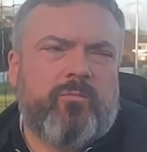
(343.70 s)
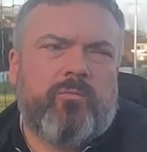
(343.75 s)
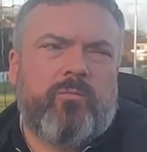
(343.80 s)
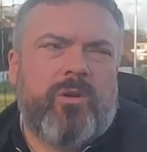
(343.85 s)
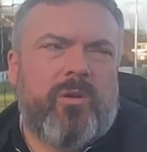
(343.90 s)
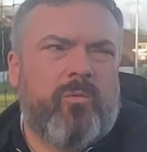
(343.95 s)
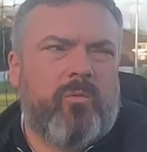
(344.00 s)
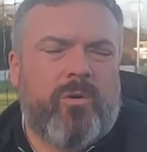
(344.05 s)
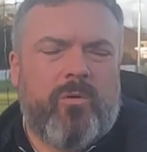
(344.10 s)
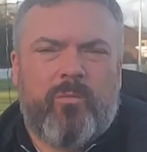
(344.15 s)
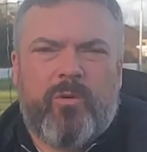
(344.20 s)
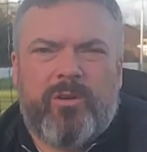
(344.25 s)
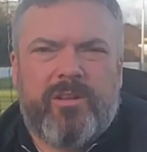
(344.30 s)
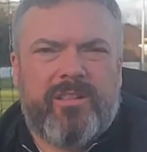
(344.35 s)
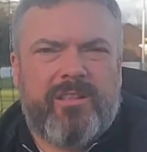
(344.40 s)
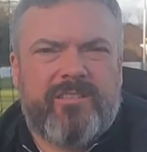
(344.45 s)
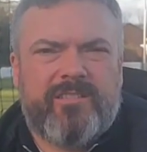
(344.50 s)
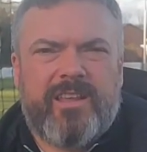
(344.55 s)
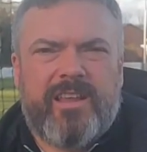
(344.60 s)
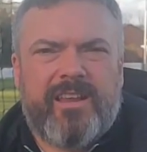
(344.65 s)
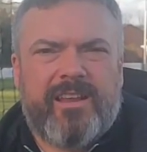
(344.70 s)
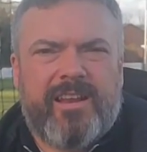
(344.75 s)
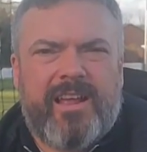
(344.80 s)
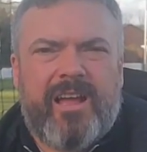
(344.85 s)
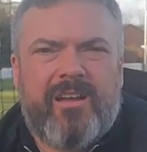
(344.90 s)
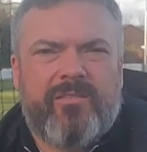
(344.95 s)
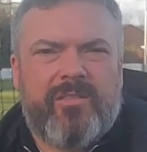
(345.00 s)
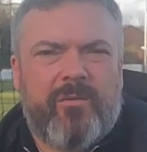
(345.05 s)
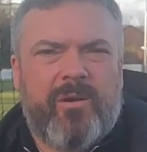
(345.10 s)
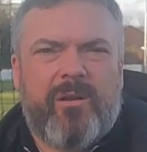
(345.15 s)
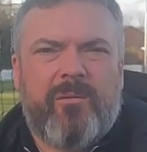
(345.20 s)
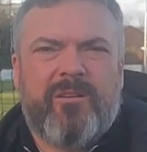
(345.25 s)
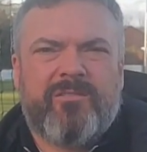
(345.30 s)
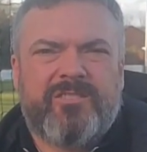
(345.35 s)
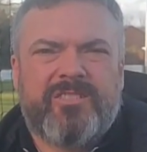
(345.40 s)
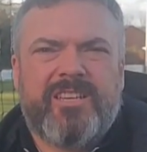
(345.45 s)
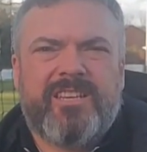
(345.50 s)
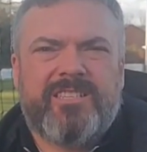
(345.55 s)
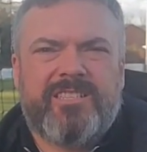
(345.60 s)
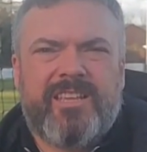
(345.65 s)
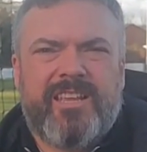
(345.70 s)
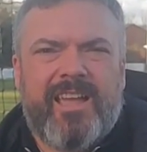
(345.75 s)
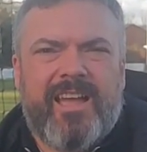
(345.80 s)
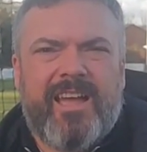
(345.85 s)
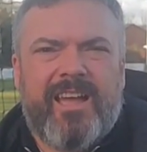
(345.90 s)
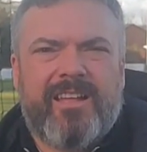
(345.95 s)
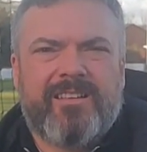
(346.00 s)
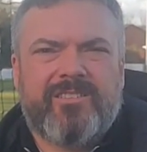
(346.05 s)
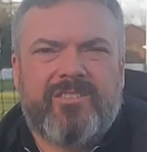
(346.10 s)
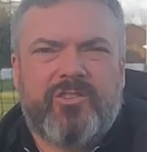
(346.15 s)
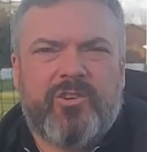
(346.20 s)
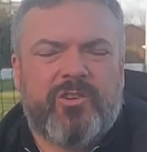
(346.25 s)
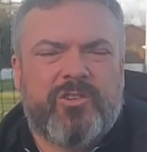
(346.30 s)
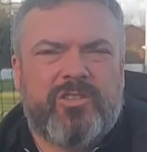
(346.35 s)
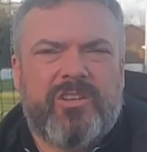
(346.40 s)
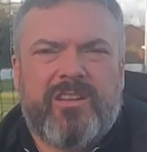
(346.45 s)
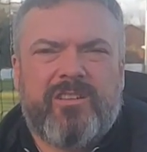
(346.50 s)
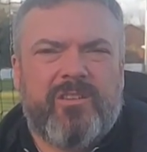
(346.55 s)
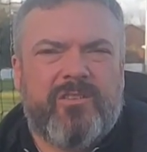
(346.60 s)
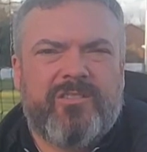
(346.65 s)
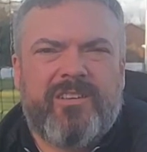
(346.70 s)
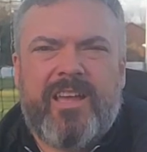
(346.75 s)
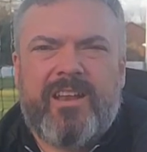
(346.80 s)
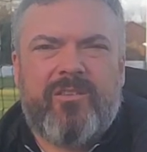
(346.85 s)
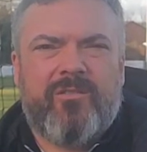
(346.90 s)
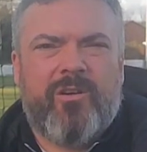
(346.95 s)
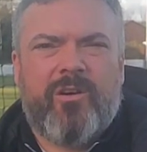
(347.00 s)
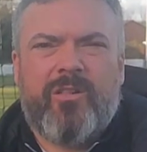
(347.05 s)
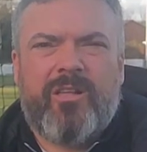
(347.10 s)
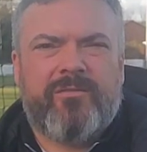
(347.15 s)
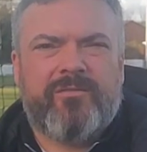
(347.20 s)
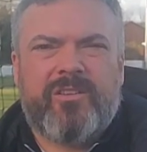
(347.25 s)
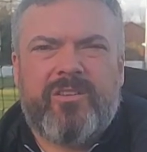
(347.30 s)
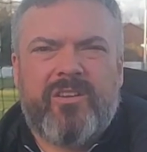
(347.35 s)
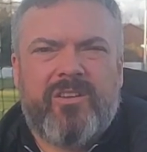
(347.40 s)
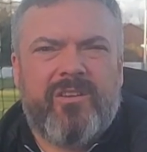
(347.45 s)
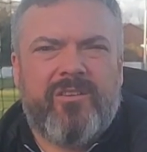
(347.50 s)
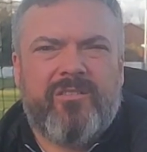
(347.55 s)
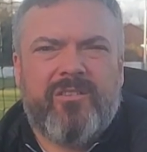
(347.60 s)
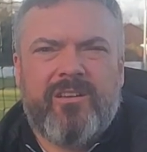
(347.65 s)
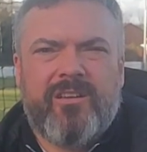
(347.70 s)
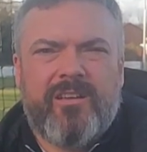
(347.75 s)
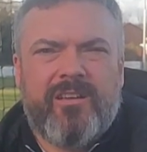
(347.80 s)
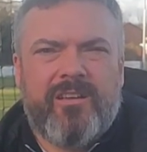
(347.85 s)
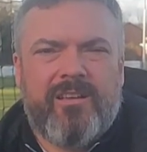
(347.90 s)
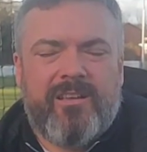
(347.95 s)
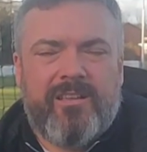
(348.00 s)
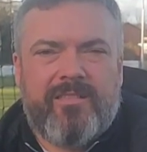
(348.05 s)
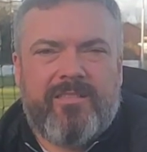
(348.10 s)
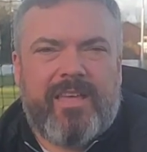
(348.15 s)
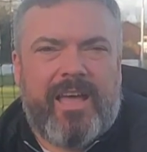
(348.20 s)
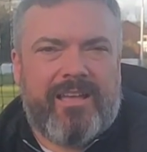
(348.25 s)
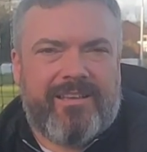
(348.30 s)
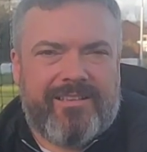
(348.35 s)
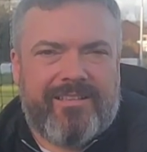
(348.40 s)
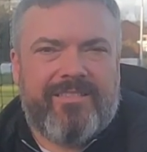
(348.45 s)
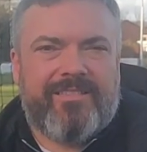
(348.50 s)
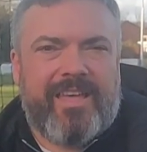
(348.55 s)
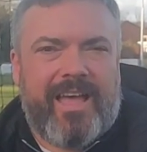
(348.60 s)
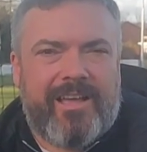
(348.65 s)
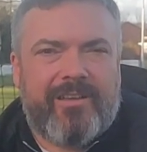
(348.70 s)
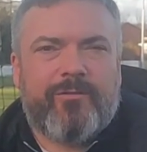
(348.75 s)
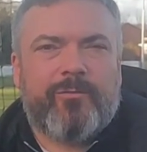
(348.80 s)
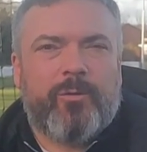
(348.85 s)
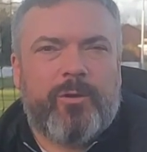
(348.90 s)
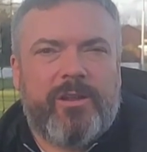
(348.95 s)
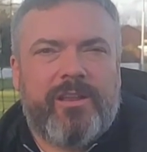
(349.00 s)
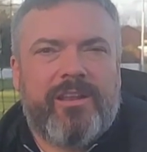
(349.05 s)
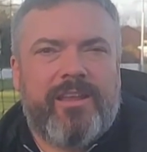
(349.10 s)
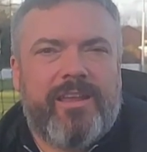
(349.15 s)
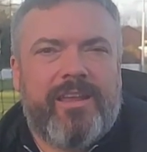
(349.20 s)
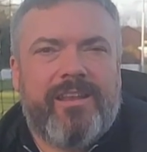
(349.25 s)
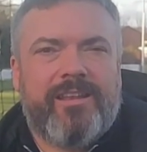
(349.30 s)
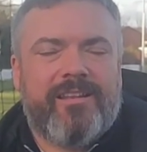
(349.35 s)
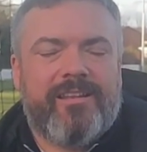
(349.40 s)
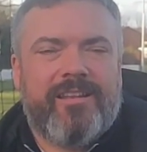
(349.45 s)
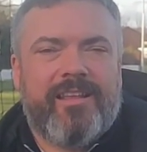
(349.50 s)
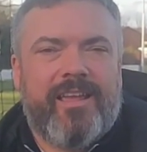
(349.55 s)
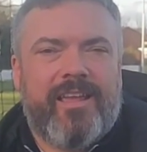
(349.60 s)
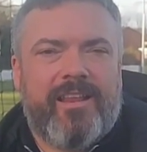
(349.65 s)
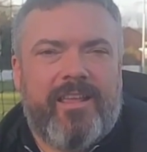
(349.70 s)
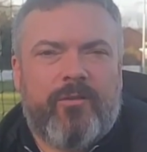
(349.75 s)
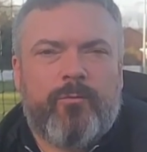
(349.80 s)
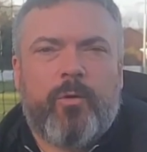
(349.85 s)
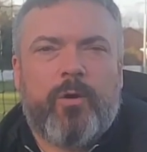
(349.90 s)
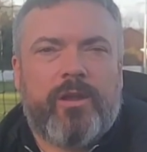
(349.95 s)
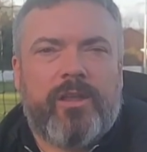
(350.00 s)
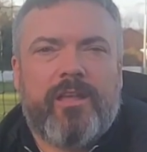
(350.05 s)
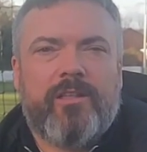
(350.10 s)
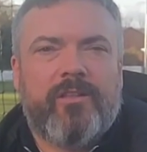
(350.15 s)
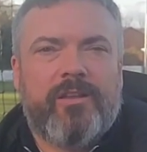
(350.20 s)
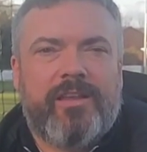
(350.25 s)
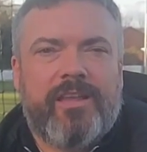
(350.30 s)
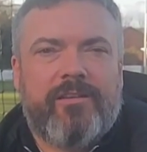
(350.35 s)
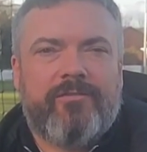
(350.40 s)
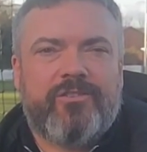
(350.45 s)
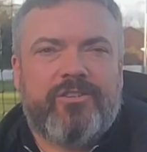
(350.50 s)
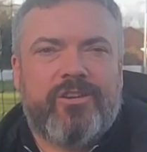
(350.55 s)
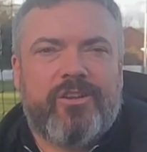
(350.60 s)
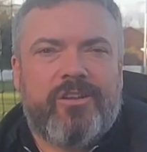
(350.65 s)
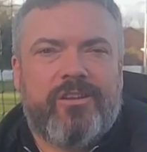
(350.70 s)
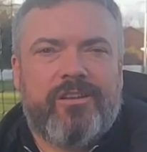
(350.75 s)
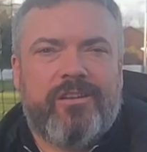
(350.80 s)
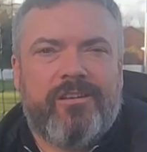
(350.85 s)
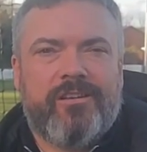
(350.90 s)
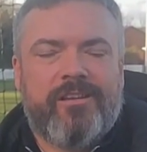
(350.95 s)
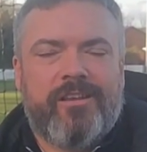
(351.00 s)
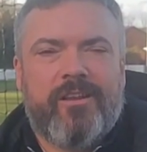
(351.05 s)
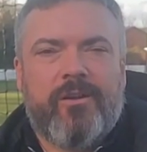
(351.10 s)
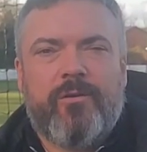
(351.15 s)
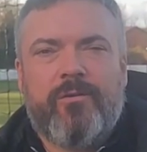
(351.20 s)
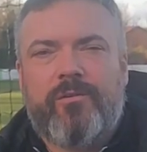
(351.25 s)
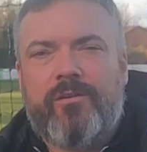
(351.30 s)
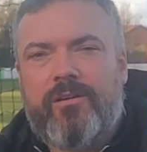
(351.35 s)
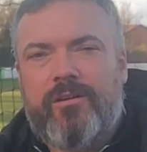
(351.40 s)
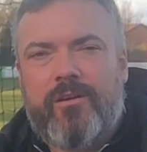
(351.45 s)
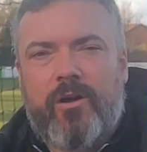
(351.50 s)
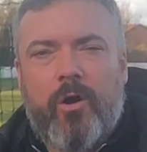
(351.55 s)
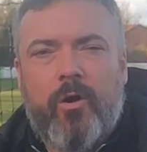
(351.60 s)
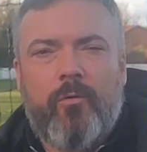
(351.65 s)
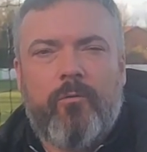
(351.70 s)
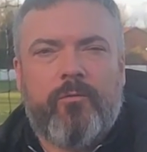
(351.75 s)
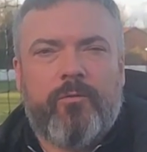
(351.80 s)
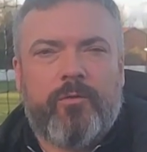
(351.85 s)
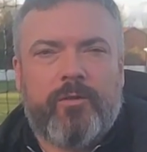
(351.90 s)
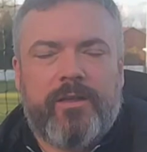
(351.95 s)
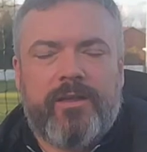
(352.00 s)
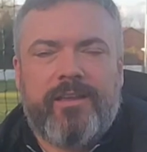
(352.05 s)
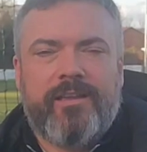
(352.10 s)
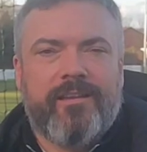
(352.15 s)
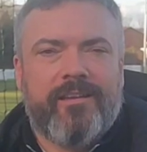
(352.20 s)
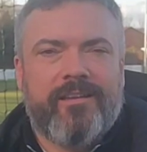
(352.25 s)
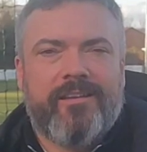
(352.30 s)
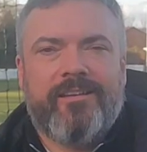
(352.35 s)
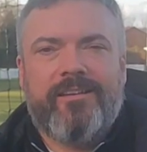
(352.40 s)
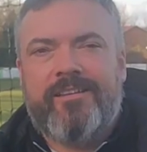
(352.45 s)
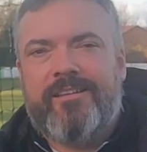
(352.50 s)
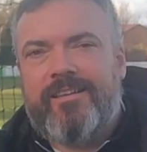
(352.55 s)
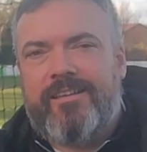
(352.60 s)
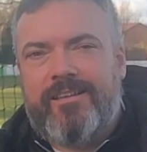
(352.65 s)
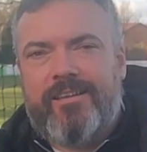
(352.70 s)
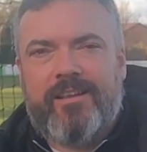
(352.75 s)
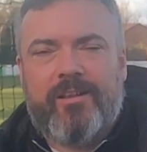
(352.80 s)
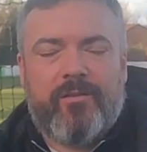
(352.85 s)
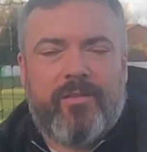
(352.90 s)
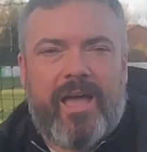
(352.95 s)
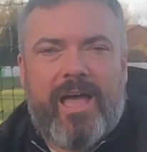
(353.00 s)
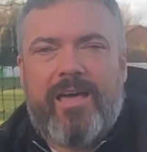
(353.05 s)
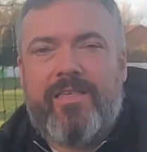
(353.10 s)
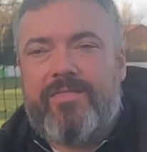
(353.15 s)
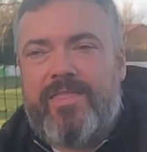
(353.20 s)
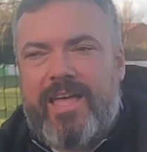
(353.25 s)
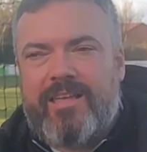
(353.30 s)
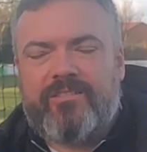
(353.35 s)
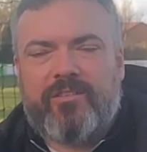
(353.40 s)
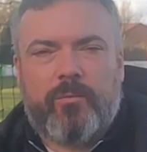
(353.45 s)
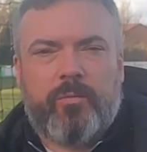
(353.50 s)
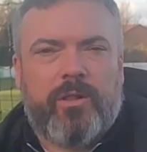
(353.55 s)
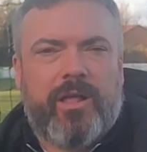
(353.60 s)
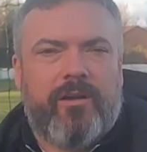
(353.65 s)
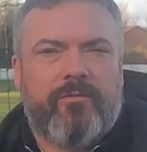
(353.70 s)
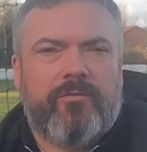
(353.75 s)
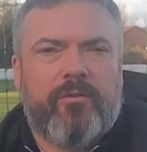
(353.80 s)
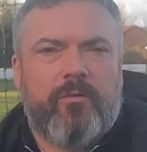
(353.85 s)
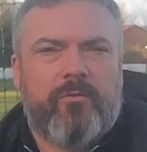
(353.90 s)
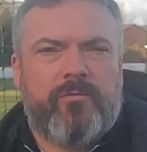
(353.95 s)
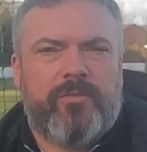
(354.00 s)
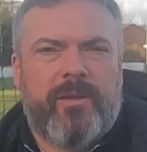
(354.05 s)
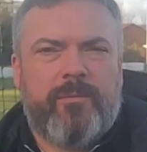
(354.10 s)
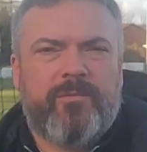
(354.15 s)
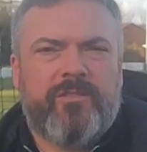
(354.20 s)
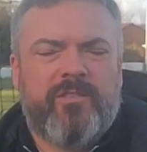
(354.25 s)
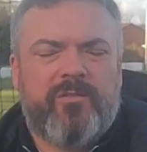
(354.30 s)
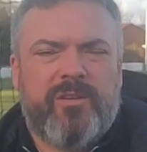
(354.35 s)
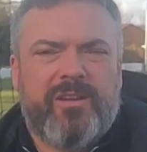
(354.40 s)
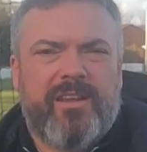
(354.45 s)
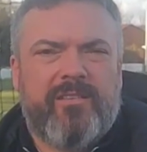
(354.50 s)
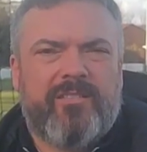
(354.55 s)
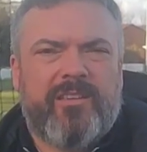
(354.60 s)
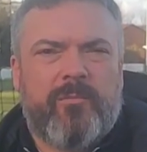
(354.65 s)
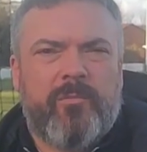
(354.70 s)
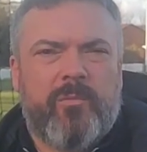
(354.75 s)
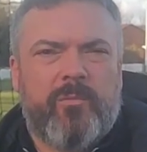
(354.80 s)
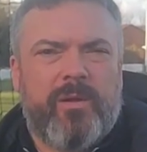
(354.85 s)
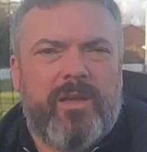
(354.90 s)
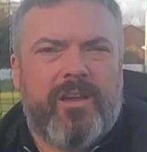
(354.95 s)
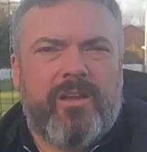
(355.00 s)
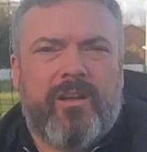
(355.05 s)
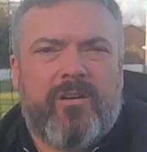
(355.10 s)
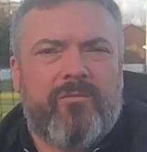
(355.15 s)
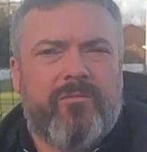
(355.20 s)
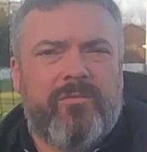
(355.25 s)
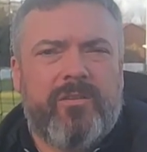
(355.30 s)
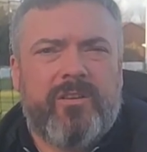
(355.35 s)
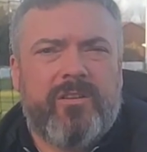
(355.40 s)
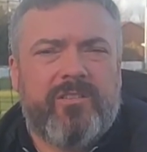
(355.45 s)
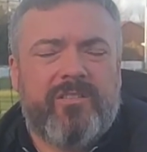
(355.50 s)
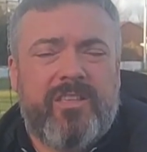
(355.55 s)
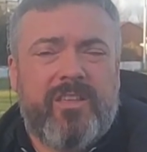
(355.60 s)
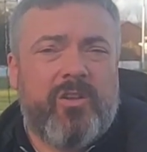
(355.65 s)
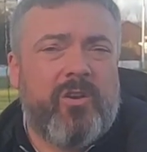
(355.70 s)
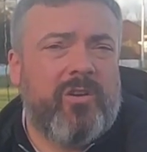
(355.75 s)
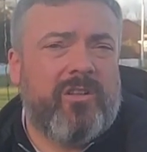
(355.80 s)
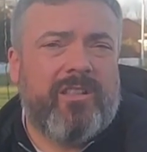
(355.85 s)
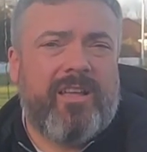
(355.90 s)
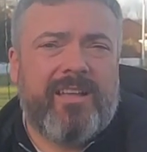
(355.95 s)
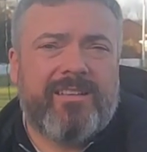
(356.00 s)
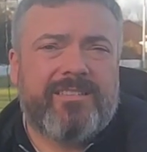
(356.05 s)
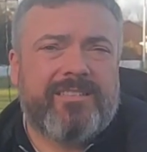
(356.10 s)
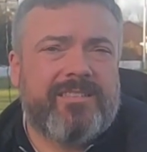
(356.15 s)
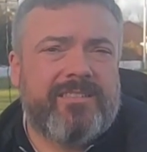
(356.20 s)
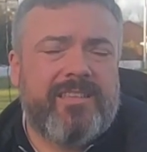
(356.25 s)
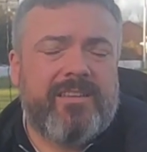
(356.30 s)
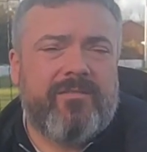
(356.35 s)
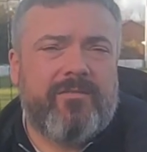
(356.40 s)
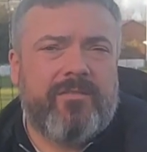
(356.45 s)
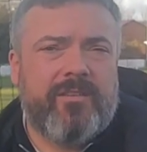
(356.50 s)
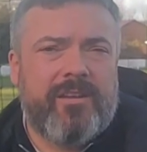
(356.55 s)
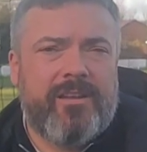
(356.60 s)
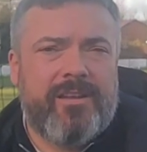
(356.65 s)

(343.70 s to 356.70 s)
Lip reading: Will won one in the second half. They went about 60 yards. Josh didn't lose a header all afternoon. That's what you need. And it's what Killer gives you. And, you know, hopefully, you know, that's a platform for them too, and gives them a bit of confidence. The young lads, they've